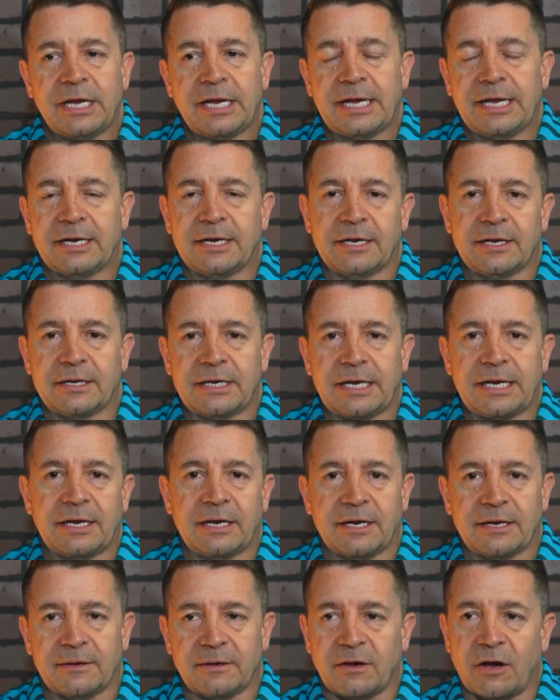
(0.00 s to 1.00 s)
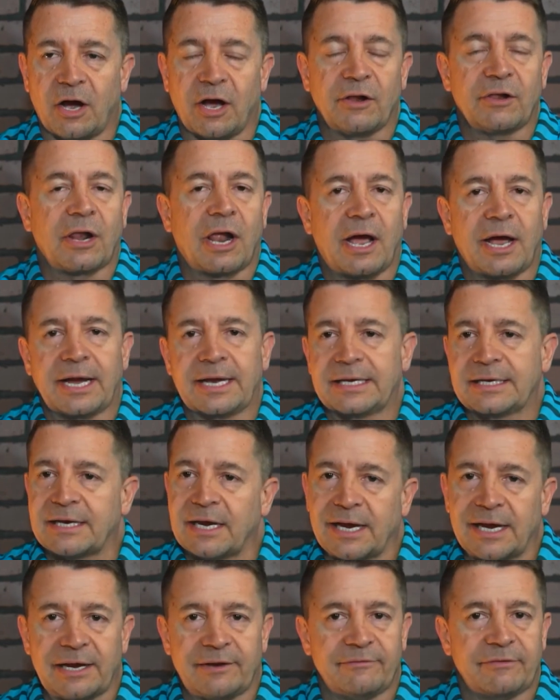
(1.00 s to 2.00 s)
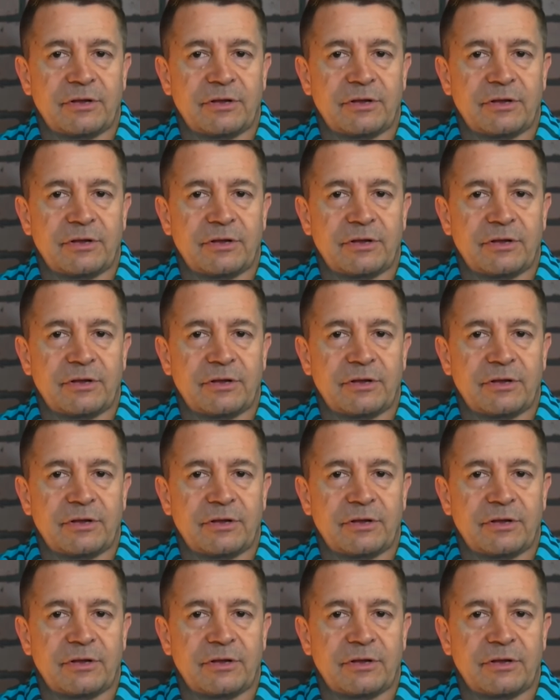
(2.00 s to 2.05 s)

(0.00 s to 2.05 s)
in a in a online kind of